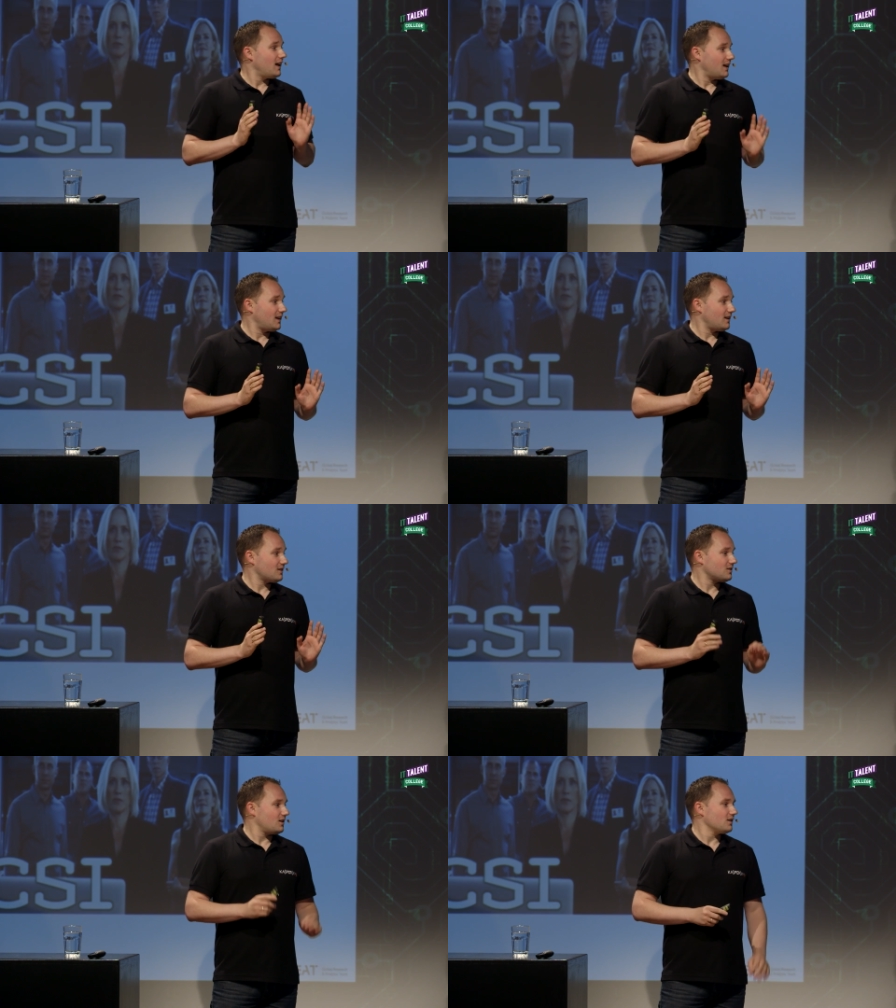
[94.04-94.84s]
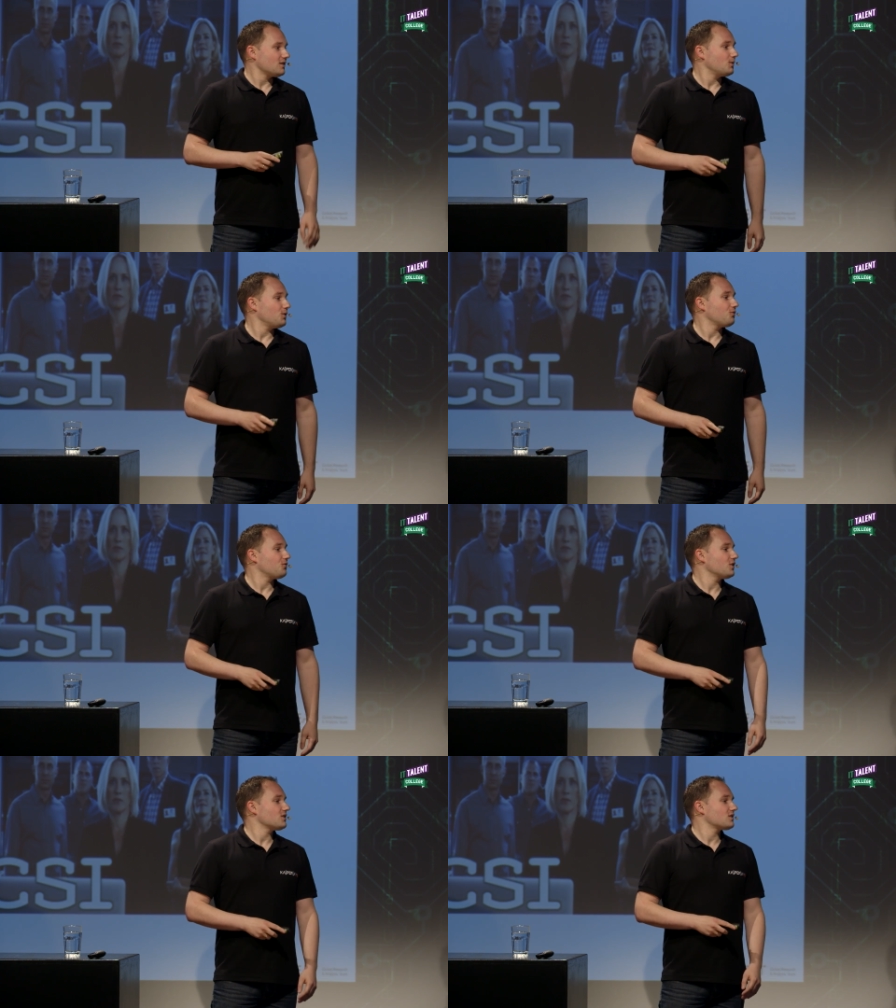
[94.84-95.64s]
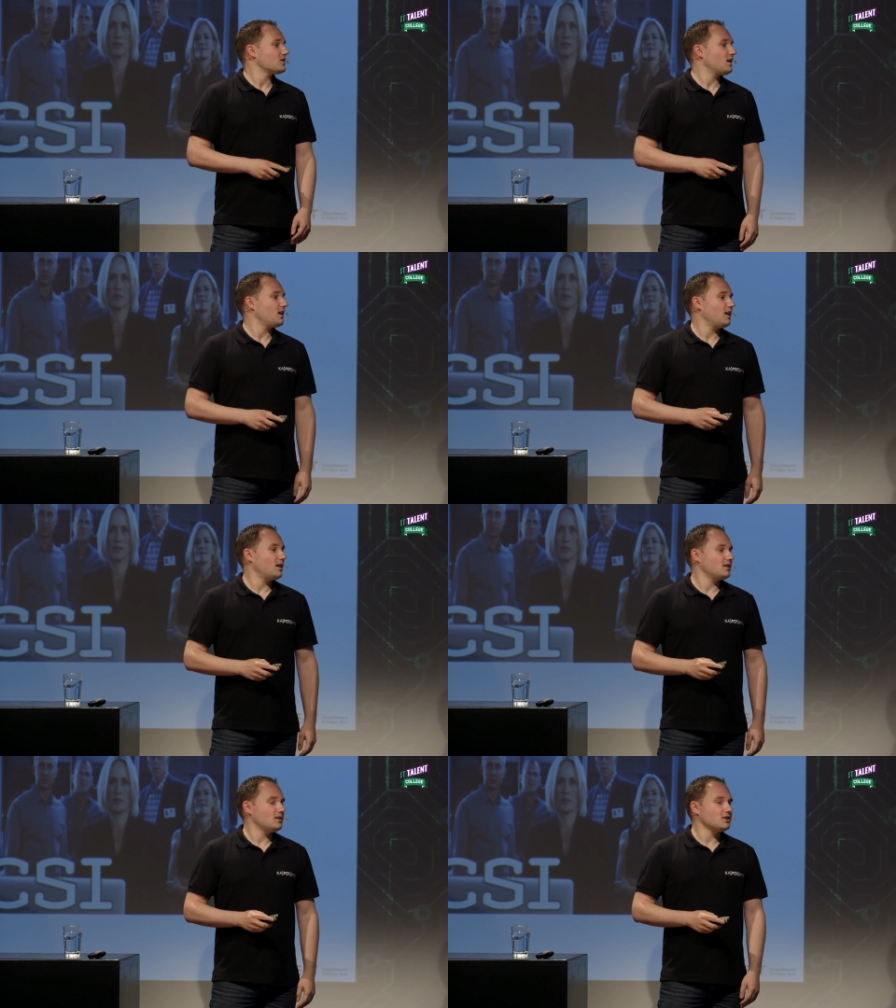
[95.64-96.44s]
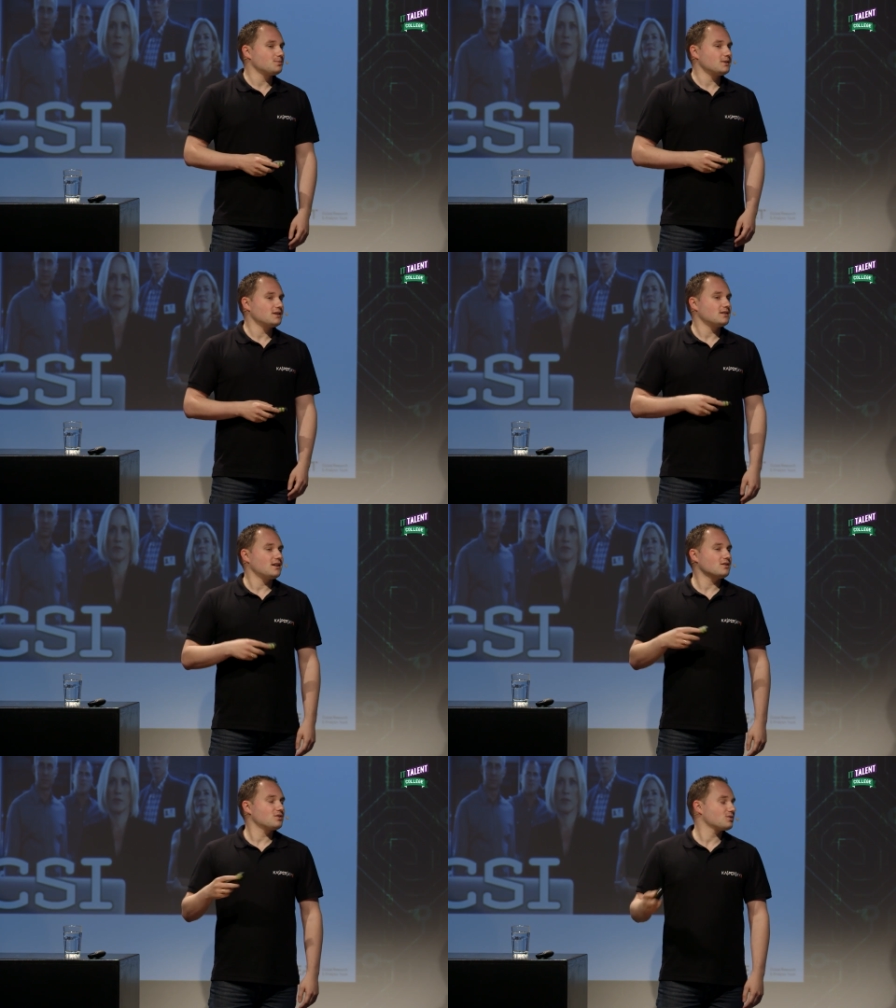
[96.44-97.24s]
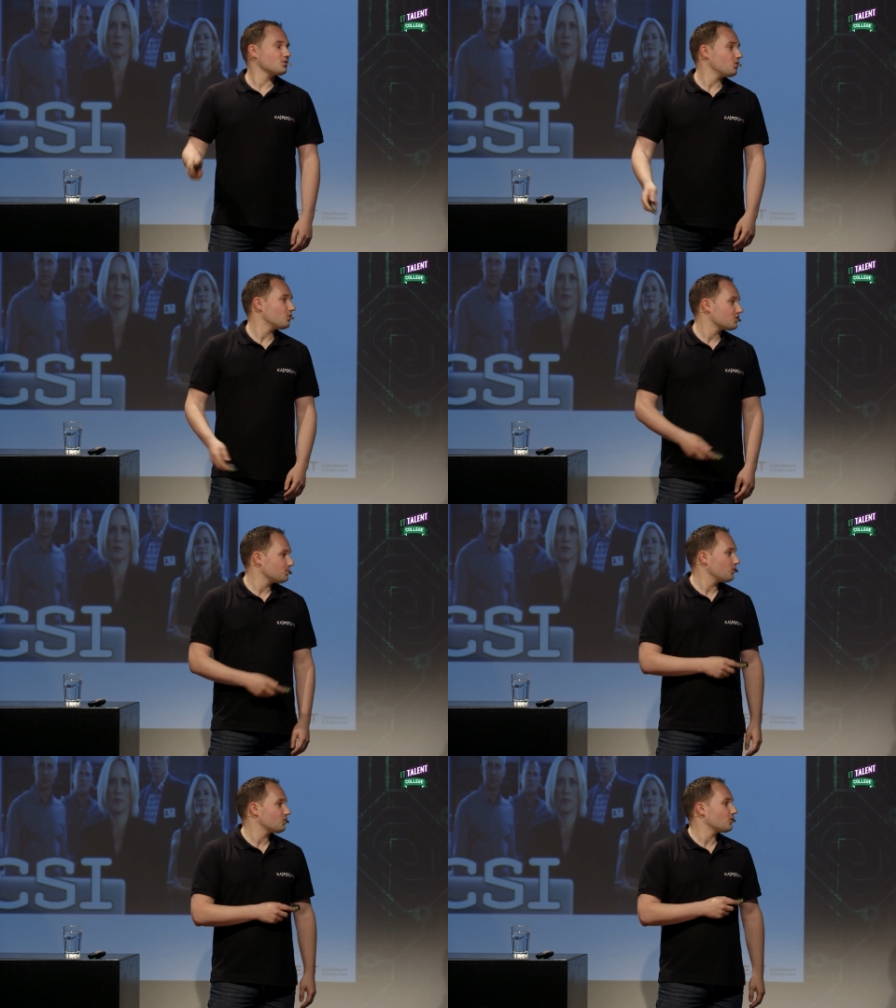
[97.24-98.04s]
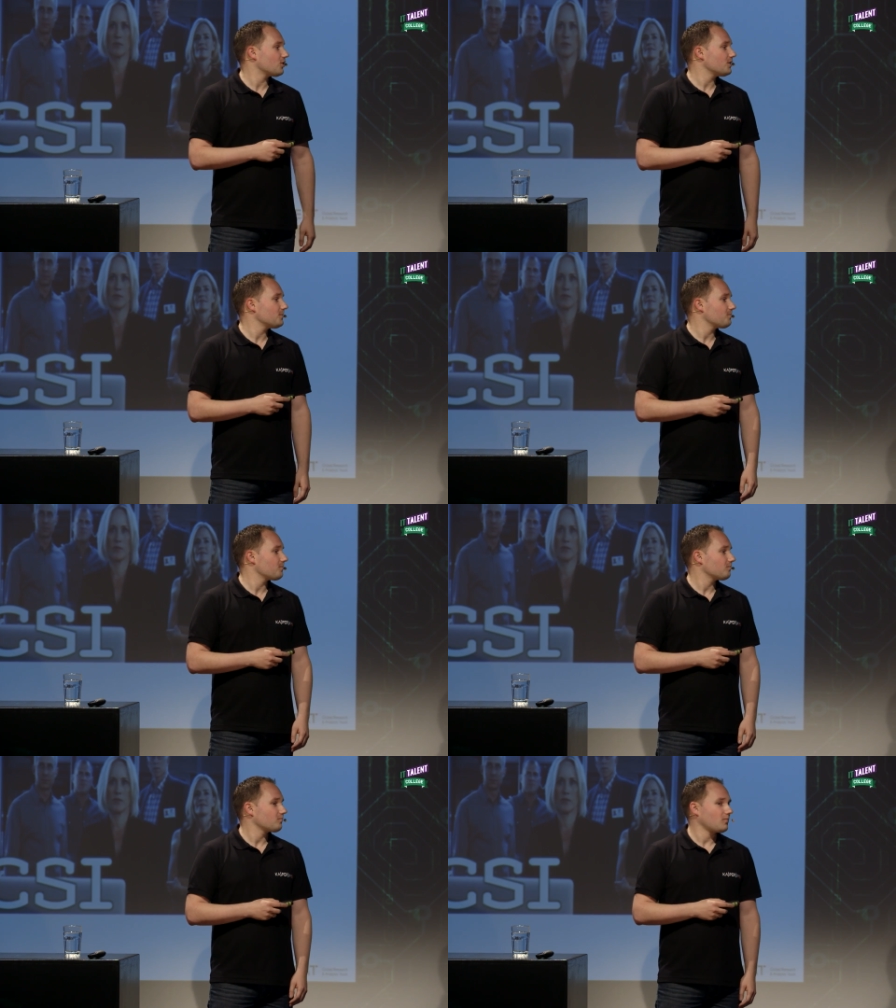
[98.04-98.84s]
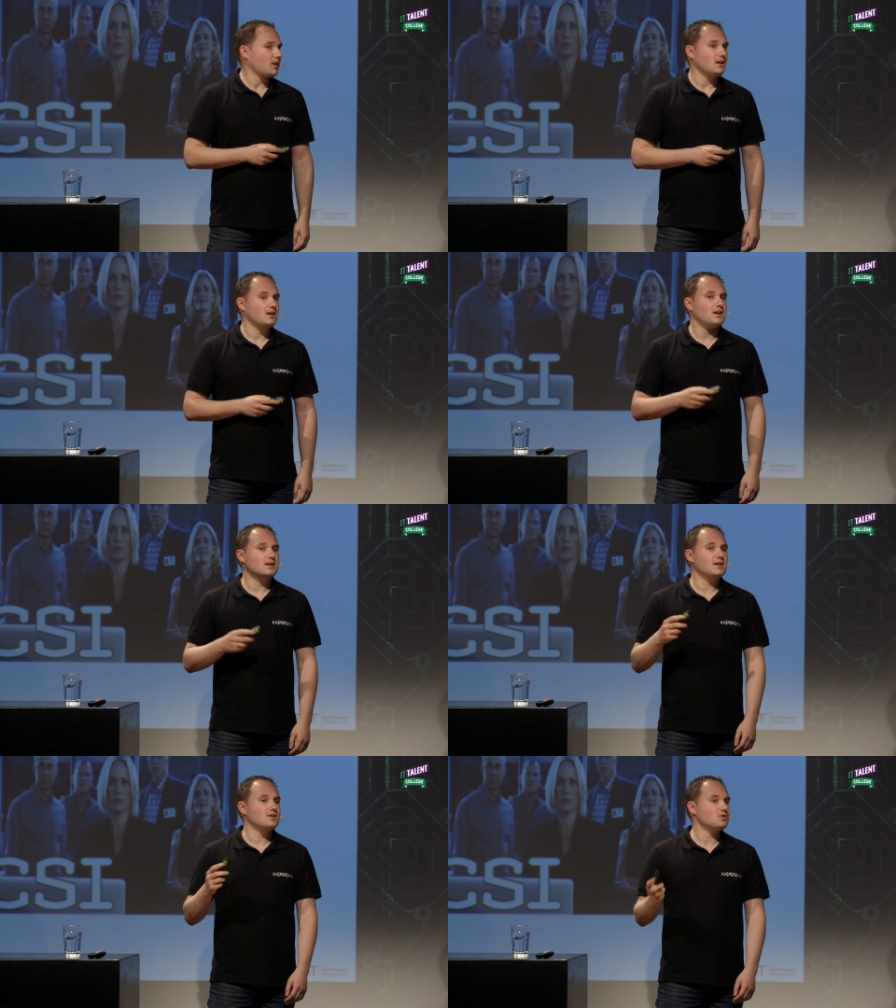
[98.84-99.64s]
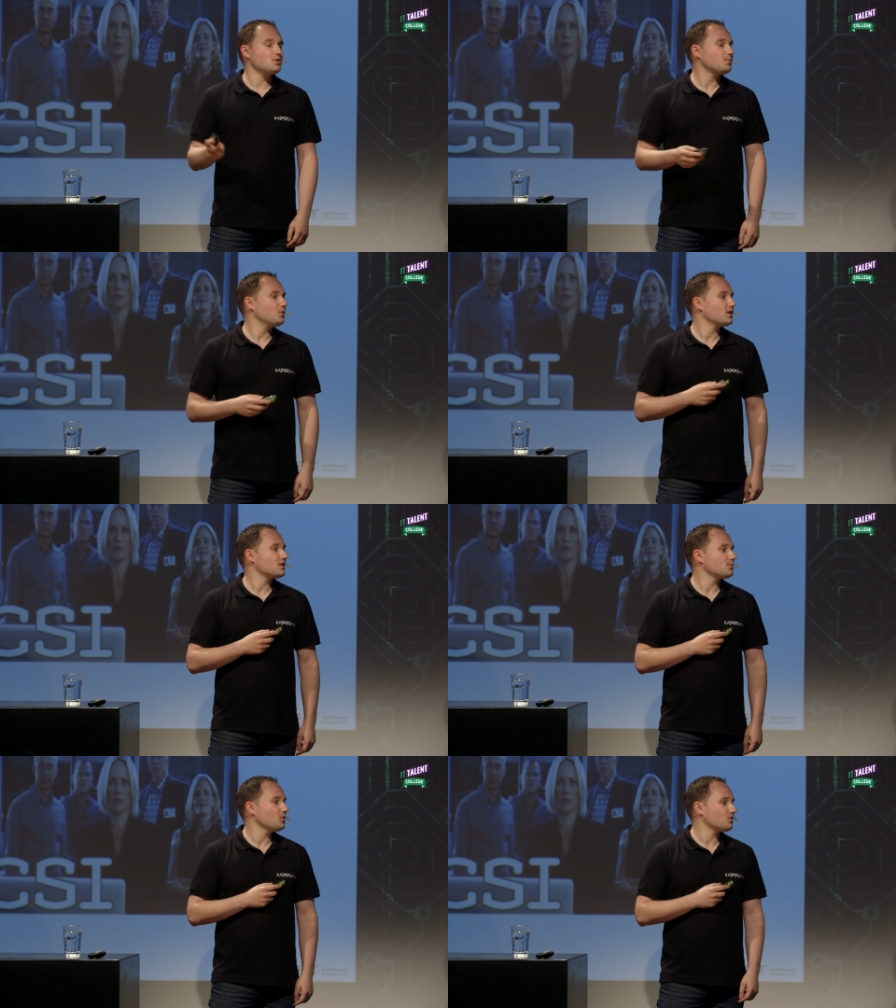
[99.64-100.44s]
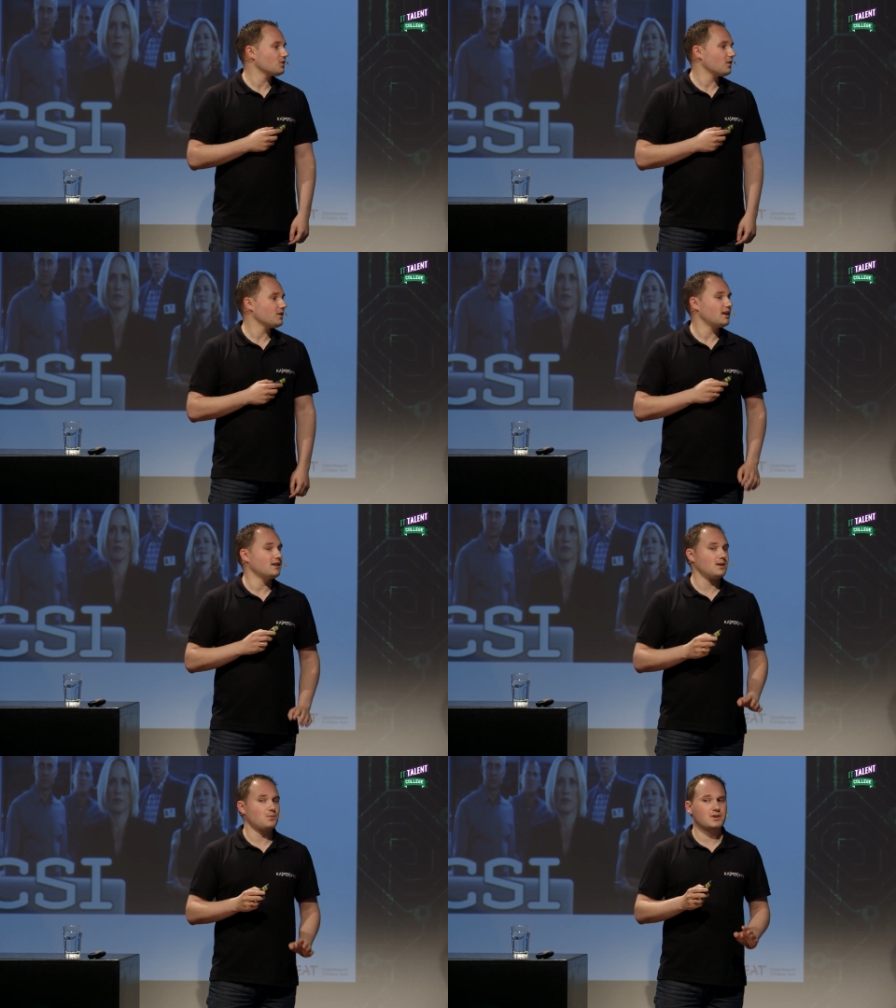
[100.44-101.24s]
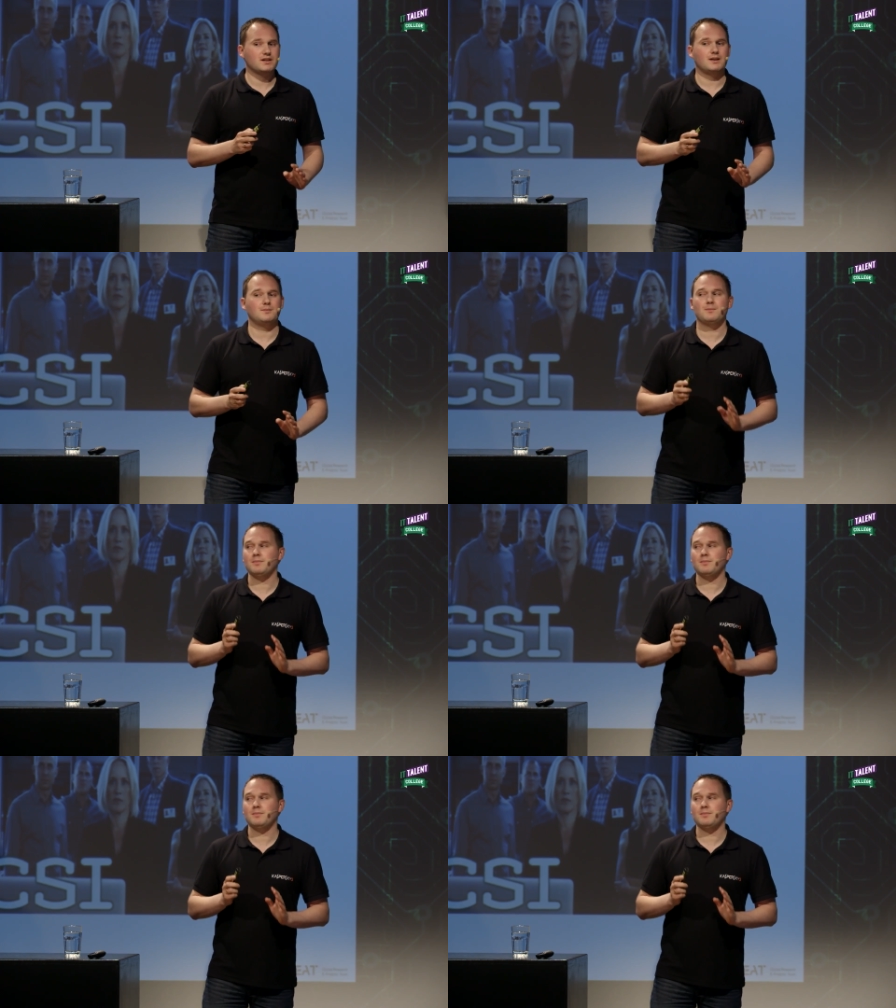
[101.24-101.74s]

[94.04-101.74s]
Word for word: And then it started. Well, first, the Dutch police had a small story. Then Europol had a small story, and then we came. And